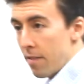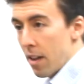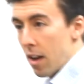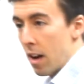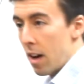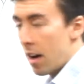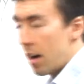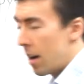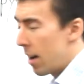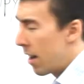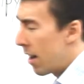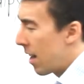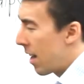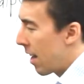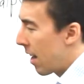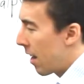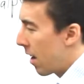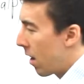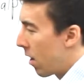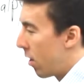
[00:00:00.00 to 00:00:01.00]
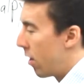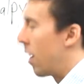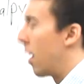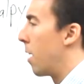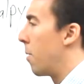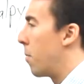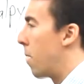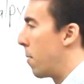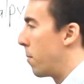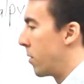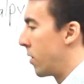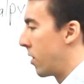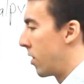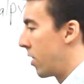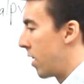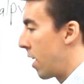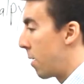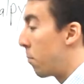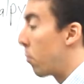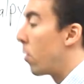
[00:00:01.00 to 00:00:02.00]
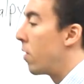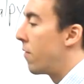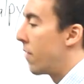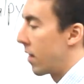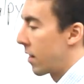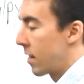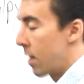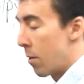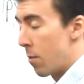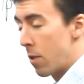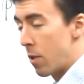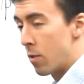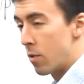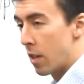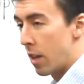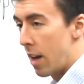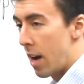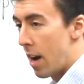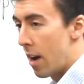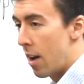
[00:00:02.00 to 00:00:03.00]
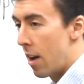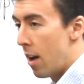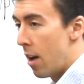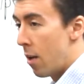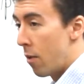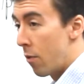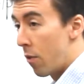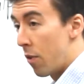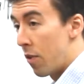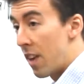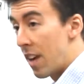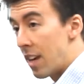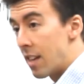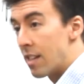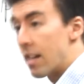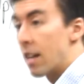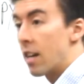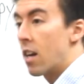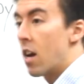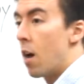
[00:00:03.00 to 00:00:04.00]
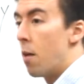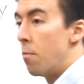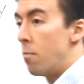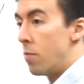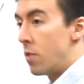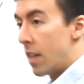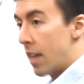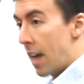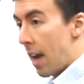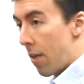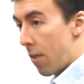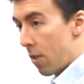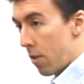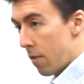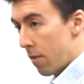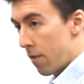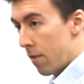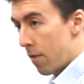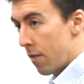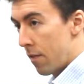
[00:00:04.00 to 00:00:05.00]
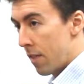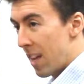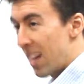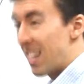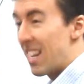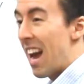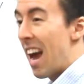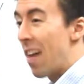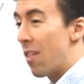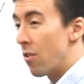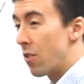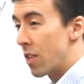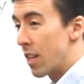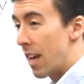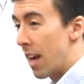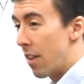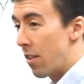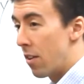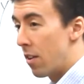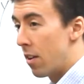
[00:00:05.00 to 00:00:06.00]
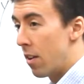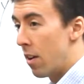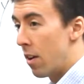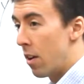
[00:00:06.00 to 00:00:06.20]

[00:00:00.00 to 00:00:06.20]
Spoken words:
or not a preposition, a prefix that we use a lot for things that come together, that gather together.